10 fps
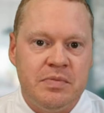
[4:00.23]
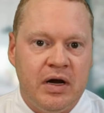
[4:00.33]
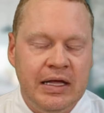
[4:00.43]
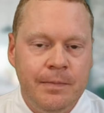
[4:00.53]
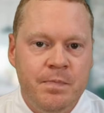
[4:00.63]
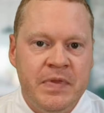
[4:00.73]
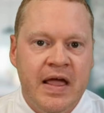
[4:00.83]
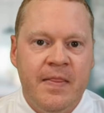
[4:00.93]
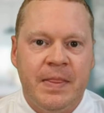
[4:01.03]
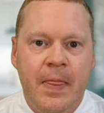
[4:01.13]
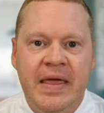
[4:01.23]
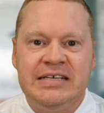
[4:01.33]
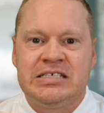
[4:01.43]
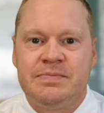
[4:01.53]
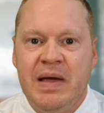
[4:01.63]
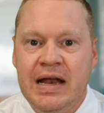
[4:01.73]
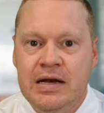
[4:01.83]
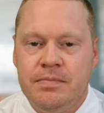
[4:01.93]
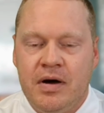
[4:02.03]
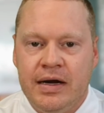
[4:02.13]
money, then they
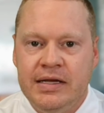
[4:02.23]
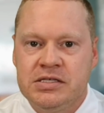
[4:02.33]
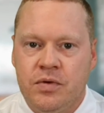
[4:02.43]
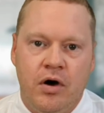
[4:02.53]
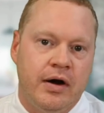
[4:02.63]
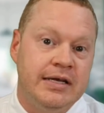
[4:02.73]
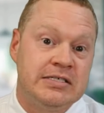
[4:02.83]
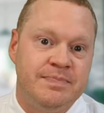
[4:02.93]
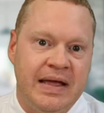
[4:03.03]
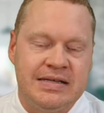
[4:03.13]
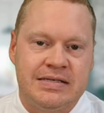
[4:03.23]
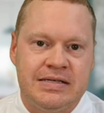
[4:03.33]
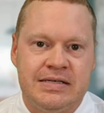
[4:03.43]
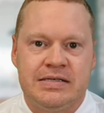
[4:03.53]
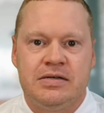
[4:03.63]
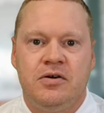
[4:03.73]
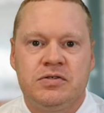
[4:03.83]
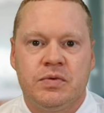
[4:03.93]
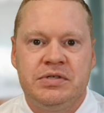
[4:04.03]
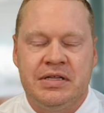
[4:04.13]
spend money, so on expenses and all
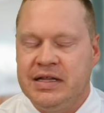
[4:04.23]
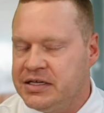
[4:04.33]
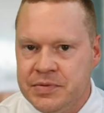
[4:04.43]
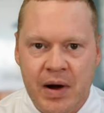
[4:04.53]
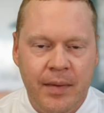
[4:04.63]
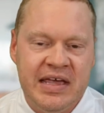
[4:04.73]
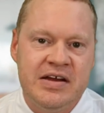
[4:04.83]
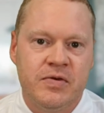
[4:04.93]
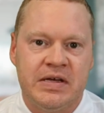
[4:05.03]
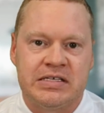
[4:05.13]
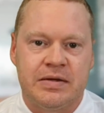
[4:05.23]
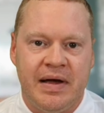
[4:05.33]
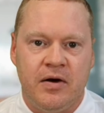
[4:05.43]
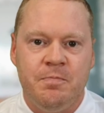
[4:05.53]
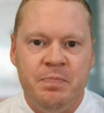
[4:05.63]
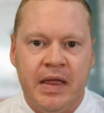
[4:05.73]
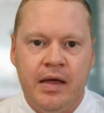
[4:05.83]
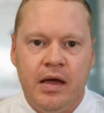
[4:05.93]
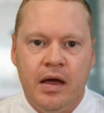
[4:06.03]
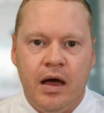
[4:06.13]
sorts of things. you probably hear this about
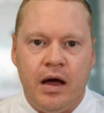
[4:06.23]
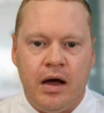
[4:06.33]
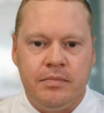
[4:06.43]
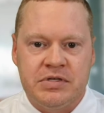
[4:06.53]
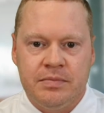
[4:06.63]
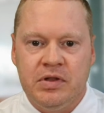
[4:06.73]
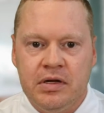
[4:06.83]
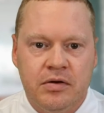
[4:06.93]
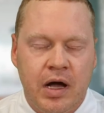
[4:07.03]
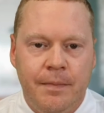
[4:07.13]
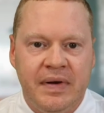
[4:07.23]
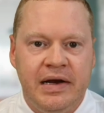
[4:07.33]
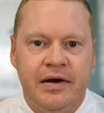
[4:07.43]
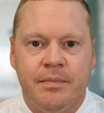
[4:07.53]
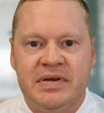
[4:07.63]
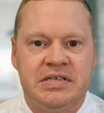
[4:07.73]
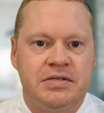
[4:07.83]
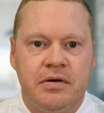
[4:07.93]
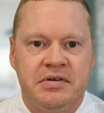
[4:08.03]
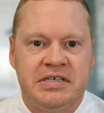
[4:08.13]
um, some little company or
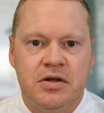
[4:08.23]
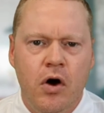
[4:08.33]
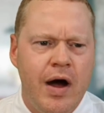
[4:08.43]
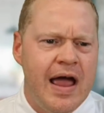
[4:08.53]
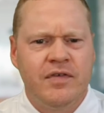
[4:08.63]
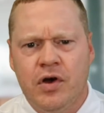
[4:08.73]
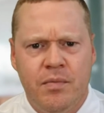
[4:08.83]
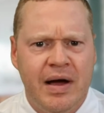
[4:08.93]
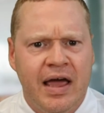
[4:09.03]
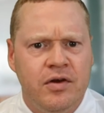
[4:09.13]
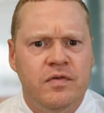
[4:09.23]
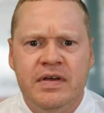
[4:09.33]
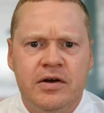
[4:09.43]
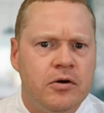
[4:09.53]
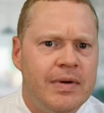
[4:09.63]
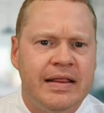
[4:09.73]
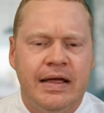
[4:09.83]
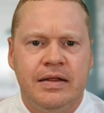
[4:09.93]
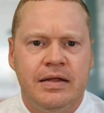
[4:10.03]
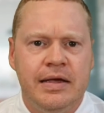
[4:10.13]
business owner says, oh, I have to go buy a new vehicle by the
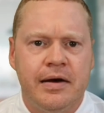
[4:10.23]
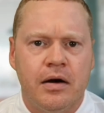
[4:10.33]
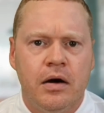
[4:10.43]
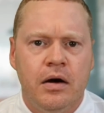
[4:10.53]
end of the year.